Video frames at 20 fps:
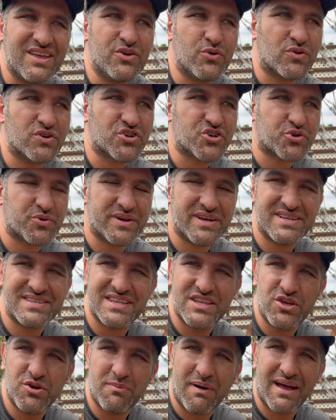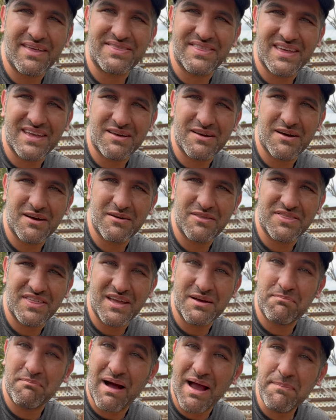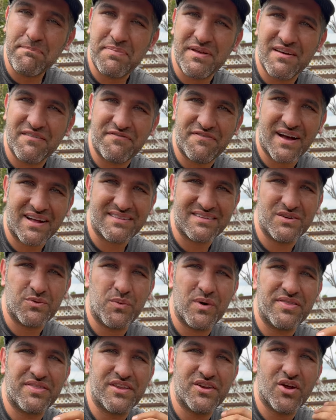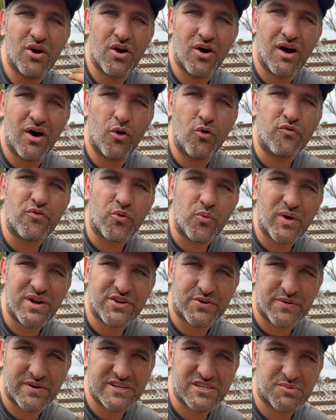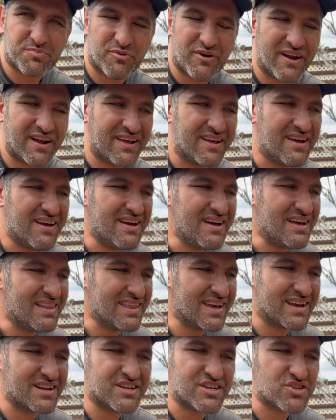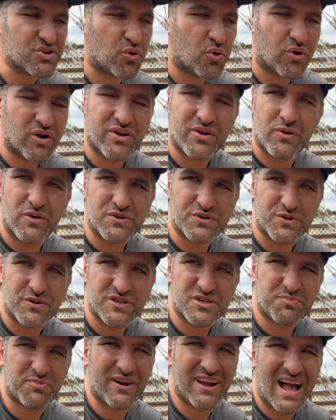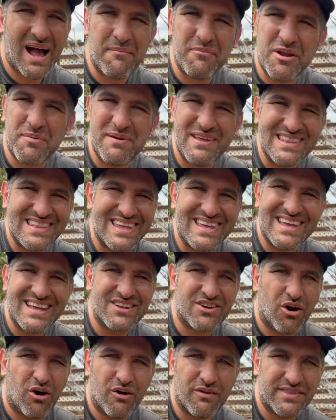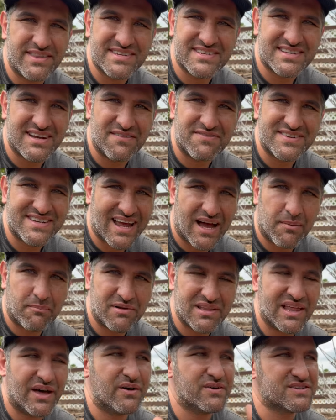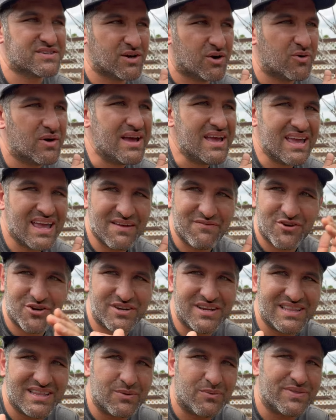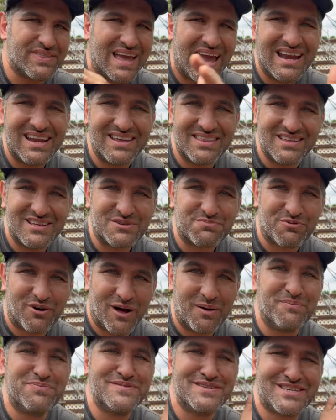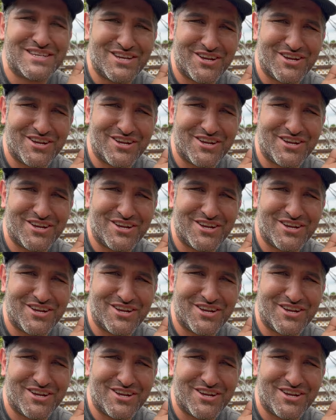your trees that you might think think might be affected with an overwintering spray, like it's just a horticultural spray. I'm going to be linking to all this stuff down below. So if you're dealing with any of these problems,